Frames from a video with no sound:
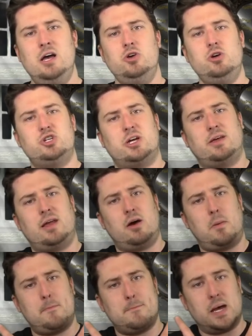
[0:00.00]
you can check that
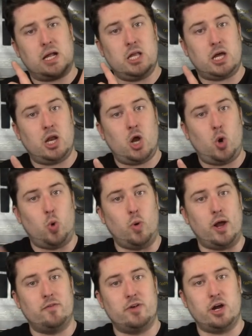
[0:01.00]
out by clicking
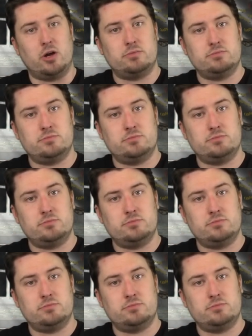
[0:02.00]
right over here.